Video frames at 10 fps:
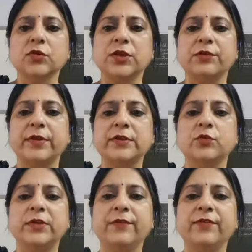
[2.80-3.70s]
So
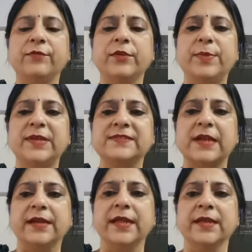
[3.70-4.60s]
children, today we will be
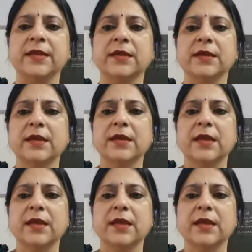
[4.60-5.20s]
studying